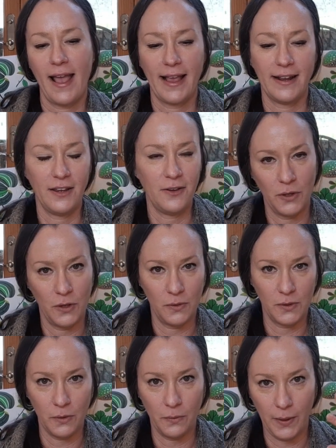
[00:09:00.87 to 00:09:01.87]
and
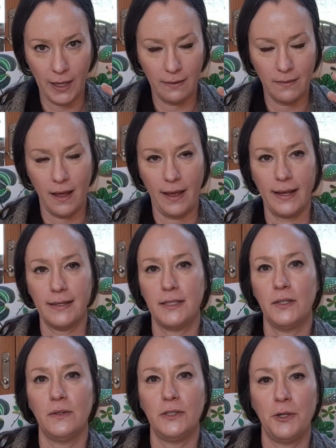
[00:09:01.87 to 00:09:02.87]
use a ring light
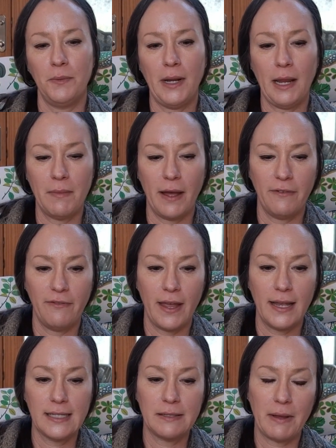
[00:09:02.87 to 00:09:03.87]
to illuminate my
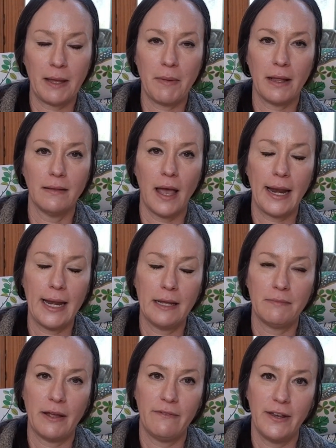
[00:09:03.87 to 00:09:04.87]
face and make my lighting
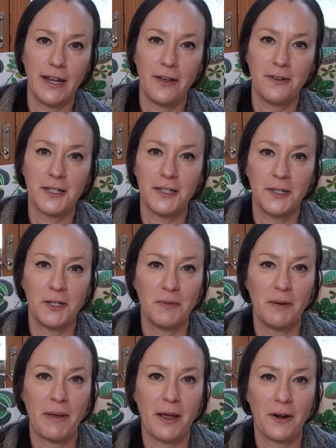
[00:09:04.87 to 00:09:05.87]
in my videos a little
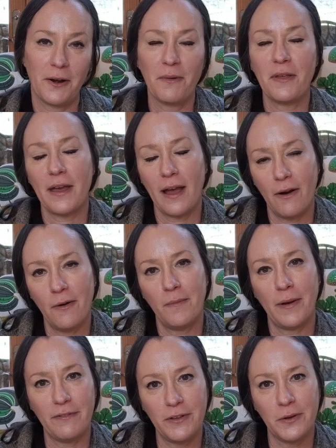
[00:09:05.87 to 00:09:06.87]
bit better without
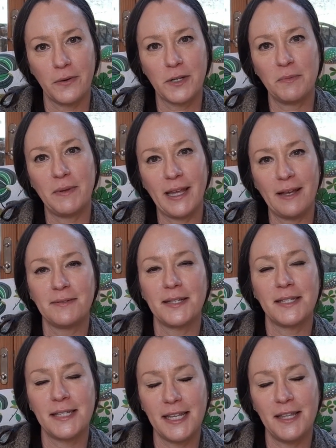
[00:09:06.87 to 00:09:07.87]
my viewers being able to
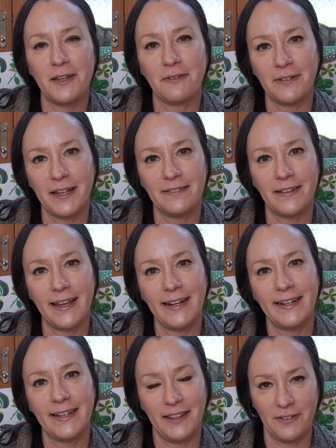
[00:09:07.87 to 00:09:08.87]
see the ring light
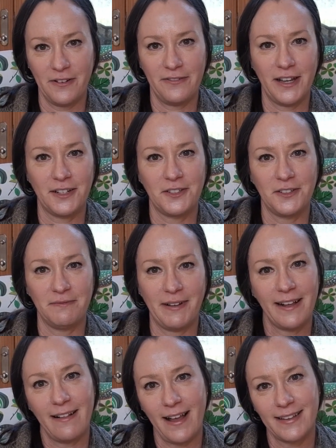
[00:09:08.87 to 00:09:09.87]
in the reflection of my
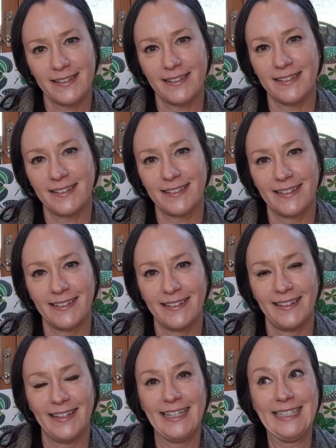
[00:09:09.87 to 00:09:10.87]
glasses.
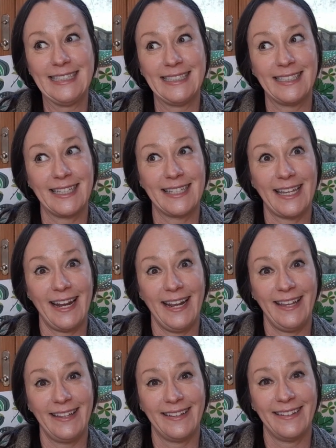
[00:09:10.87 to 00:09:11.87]
It's
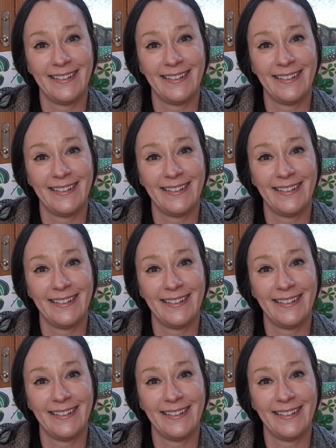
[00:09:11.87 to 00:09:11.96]
exciting.